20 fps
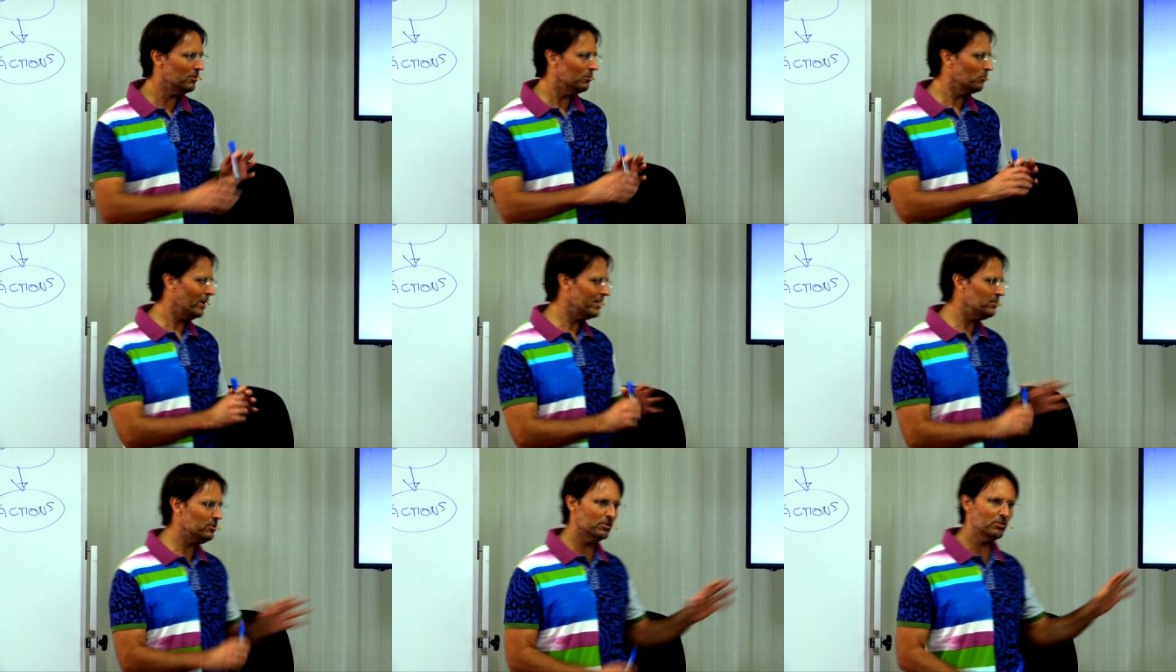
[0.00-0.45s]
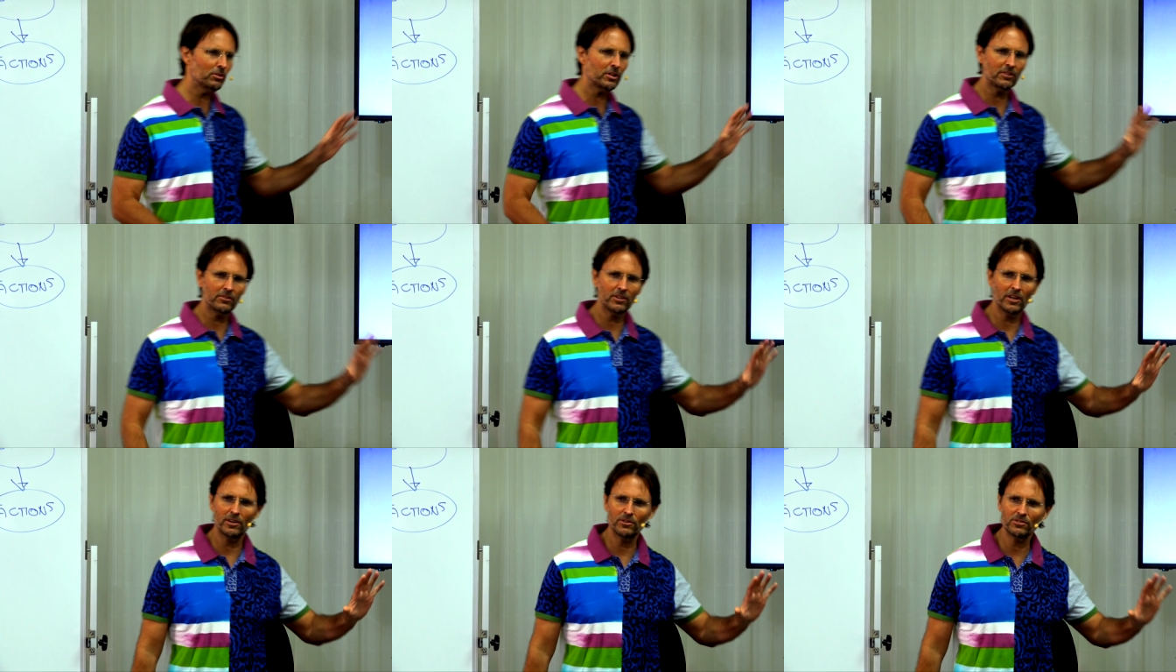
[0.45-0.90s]
when you look
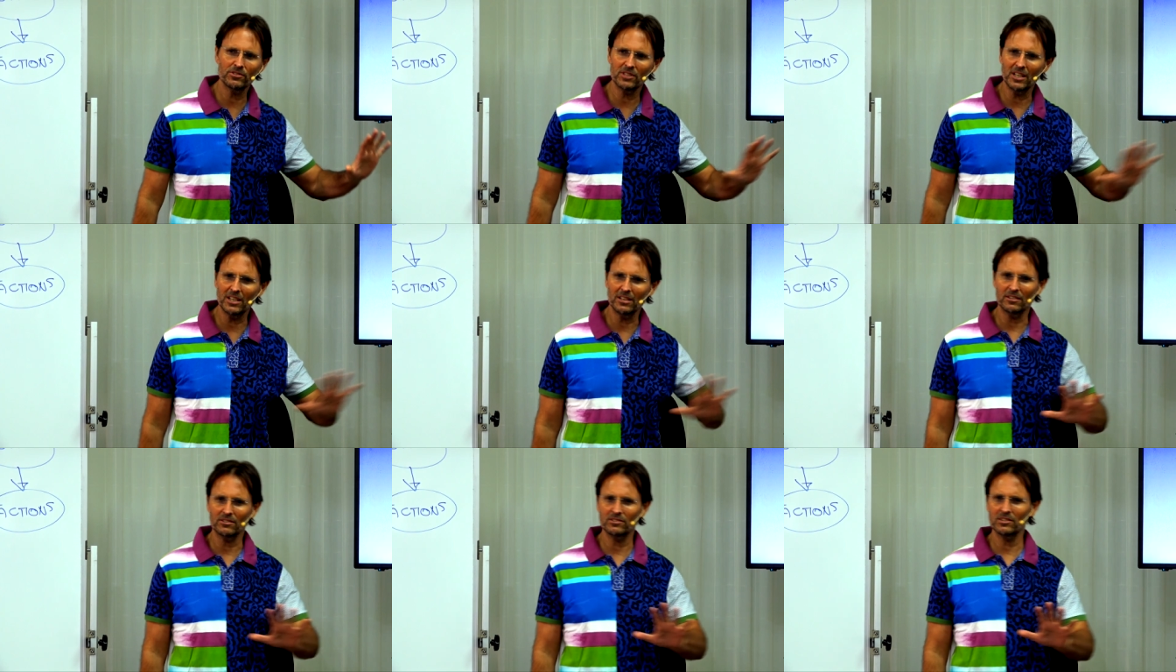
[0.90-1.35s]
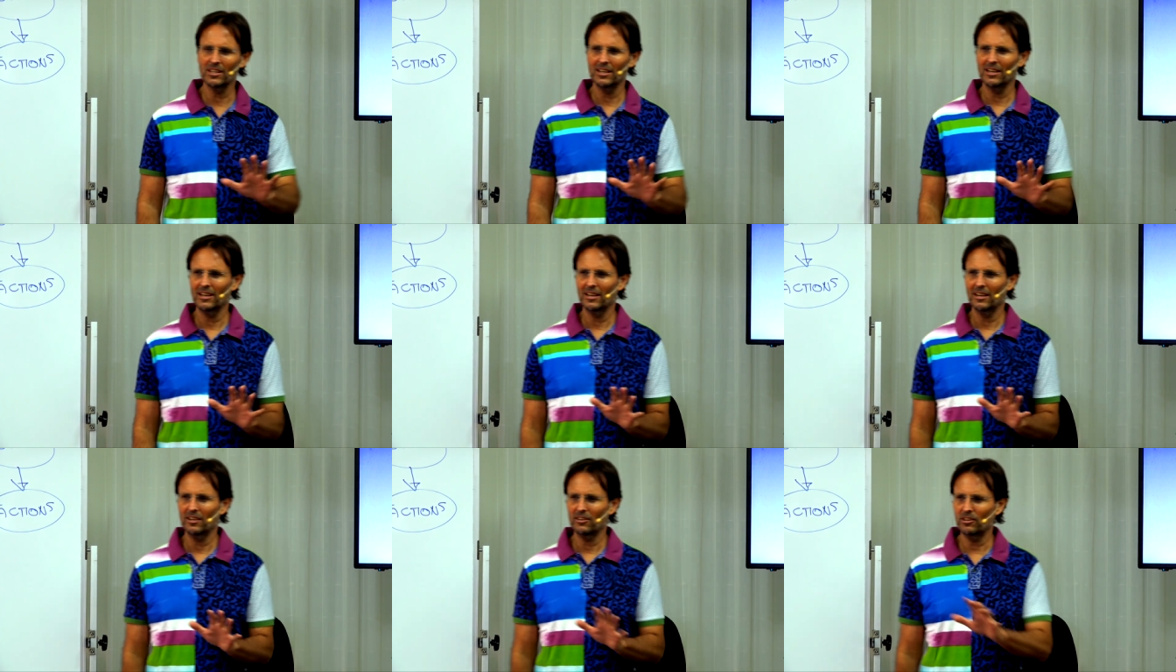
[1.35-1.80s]
at those things,
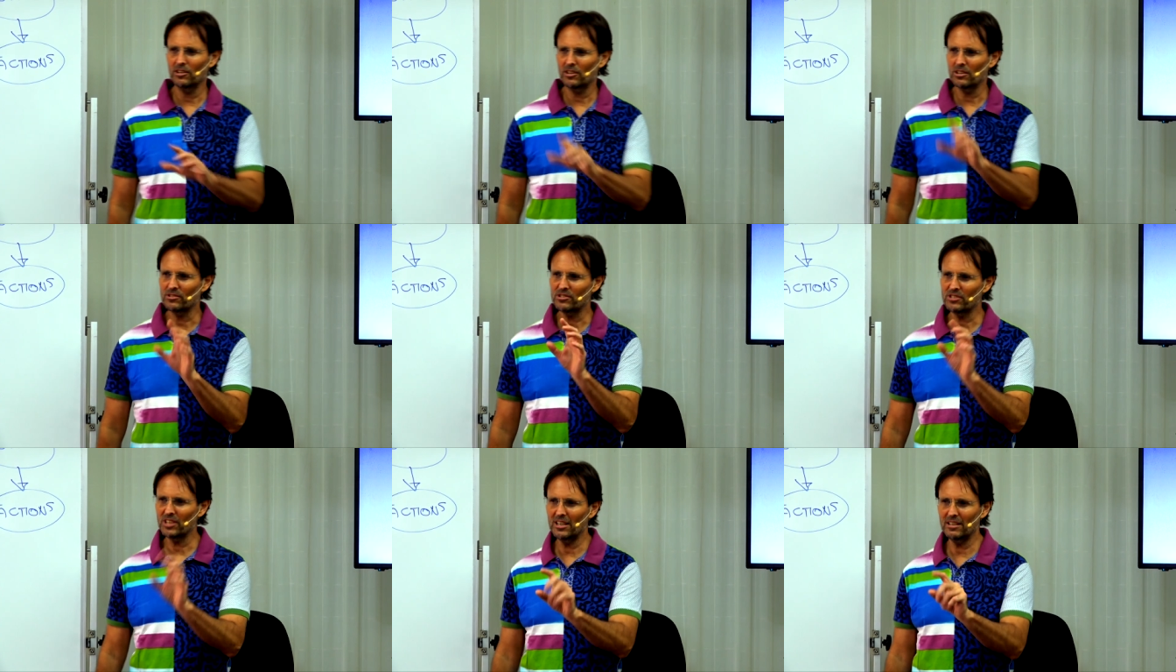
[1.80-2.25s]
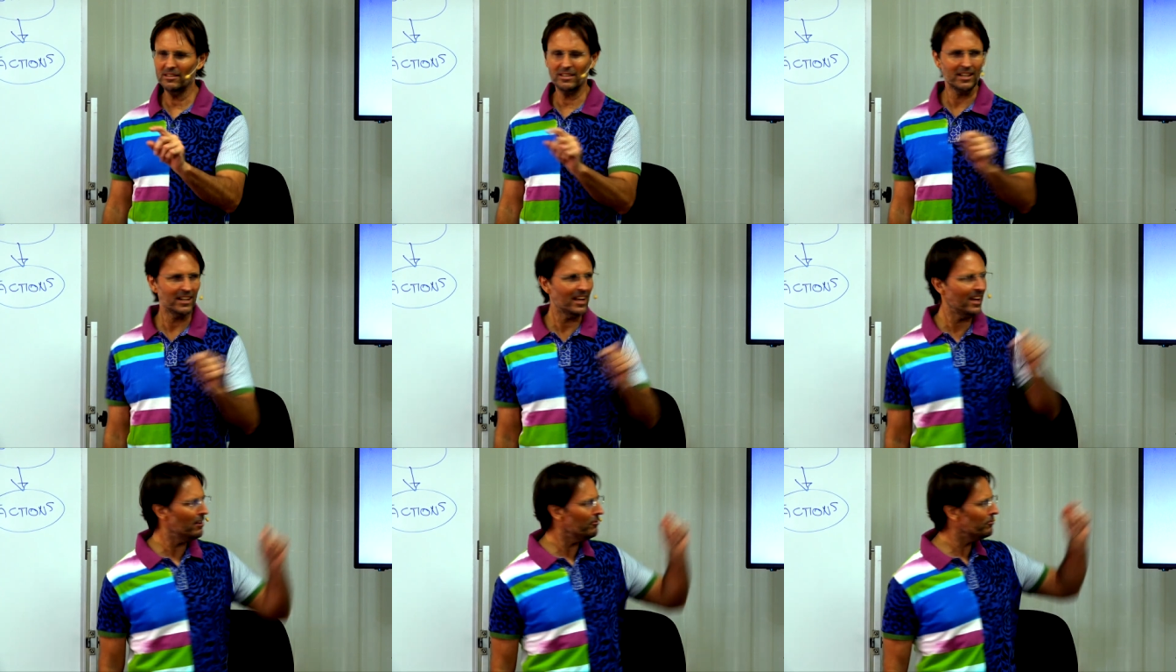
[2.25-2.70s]
you can see
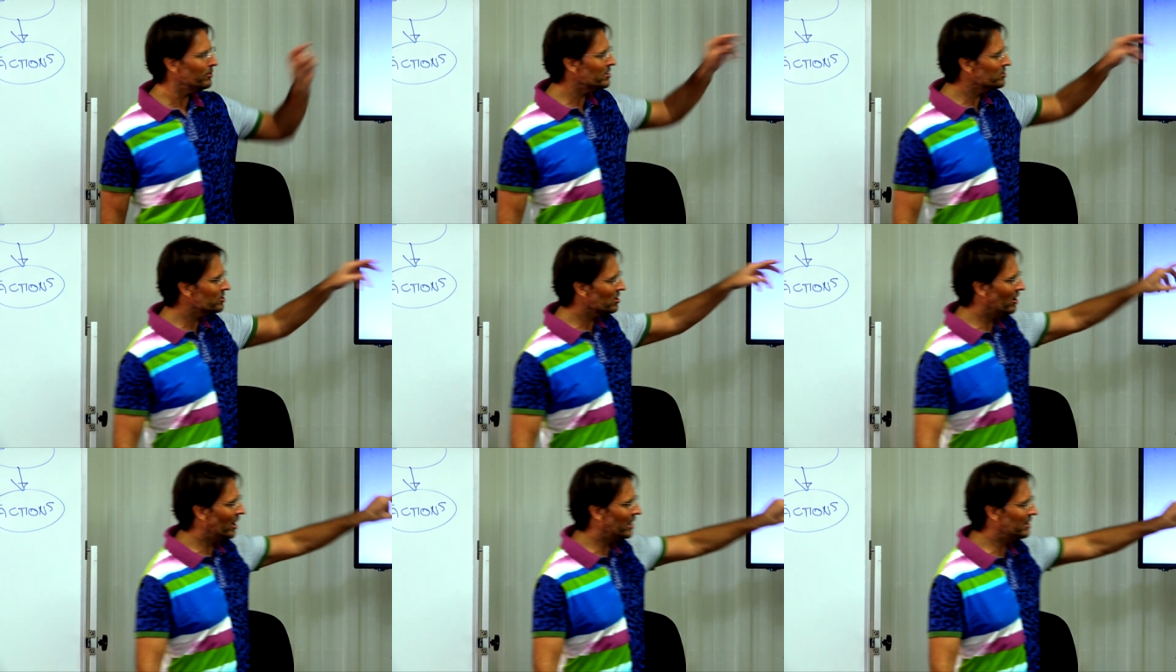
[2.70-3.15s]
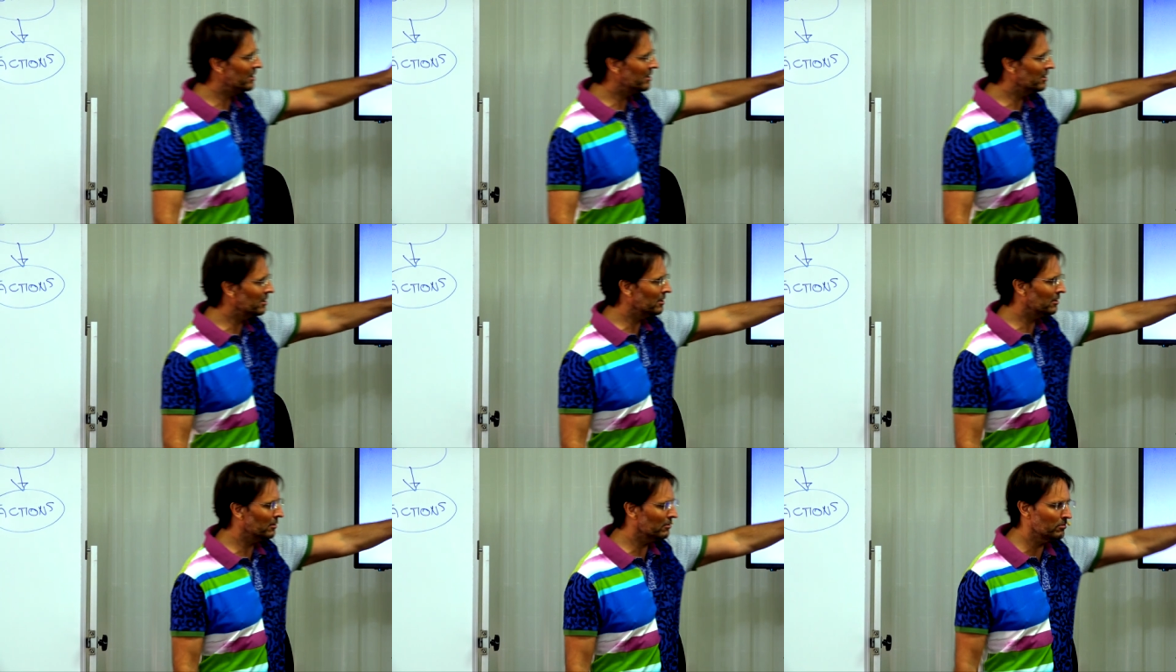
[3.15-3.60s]
that every tiny
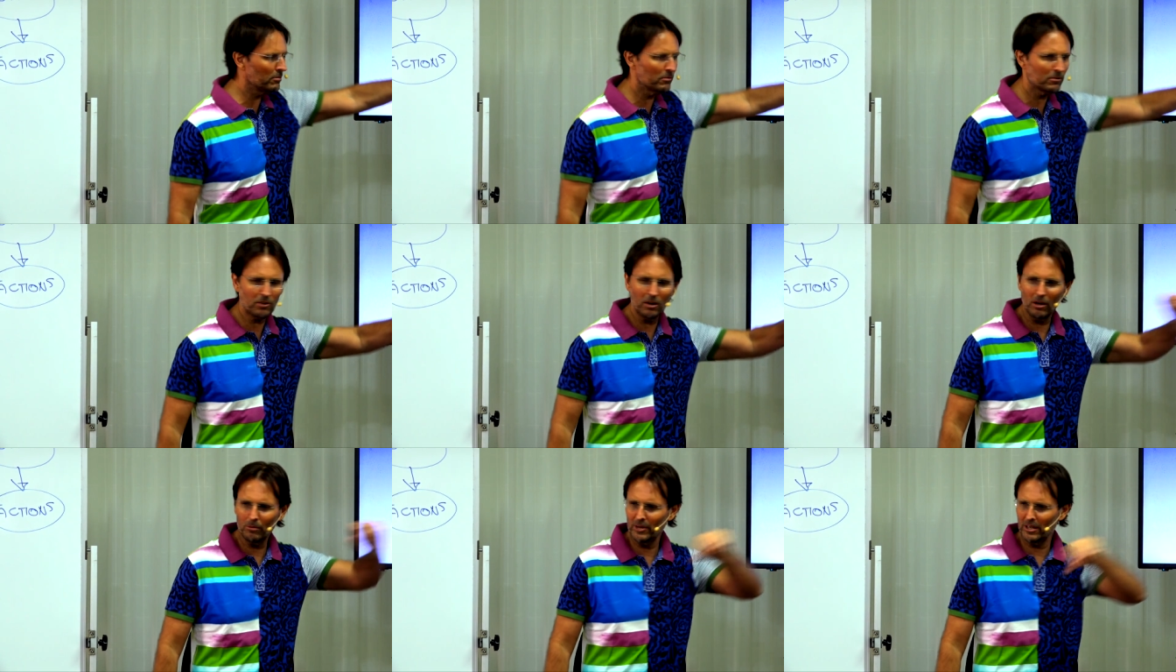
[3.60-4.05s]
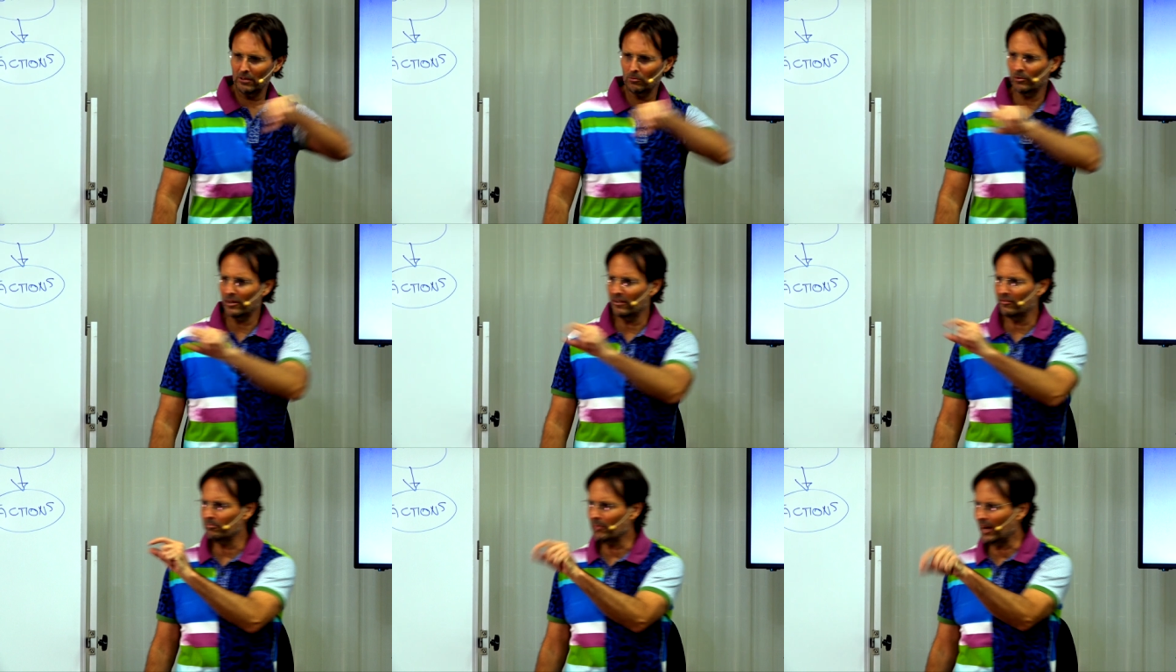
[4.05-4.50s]
little comment
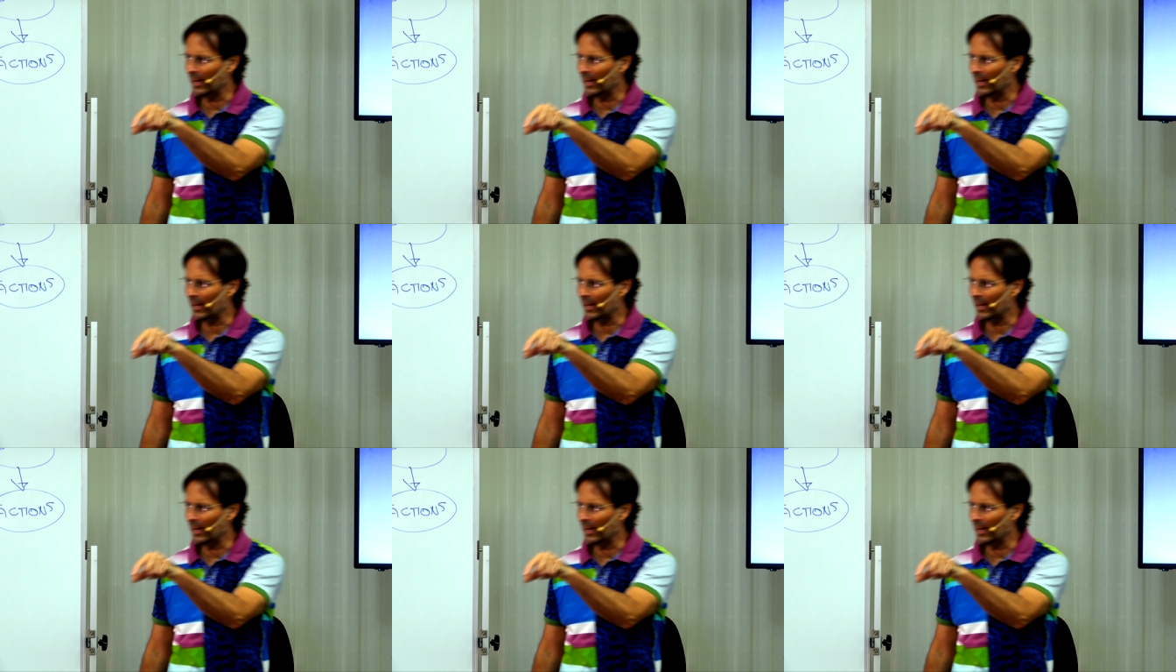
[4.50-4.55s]
we've